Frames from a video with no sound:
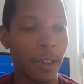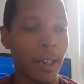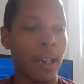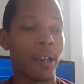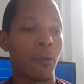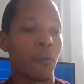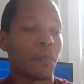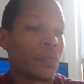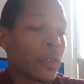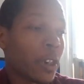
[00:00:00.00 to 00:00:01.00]
Now,
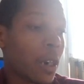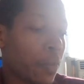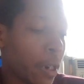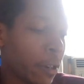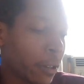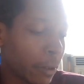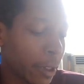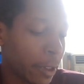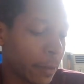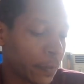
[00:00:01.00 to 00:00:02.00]

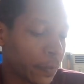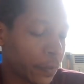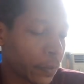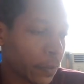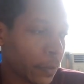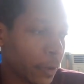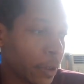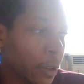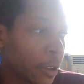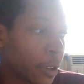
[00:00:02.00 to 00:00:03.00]
apparently,
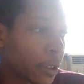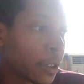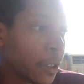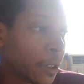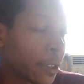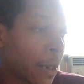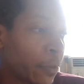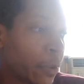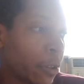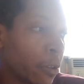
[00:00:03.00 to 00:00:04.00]
the
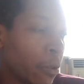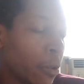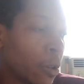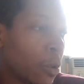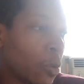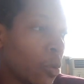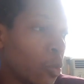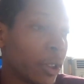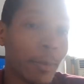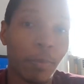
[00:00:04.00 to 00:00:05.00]
Deceptor
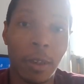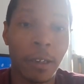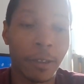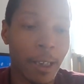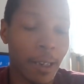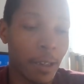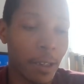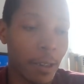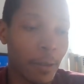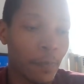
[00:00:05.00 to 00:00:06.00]
was Blair's
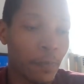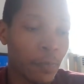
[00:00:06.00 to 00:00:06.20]
idea.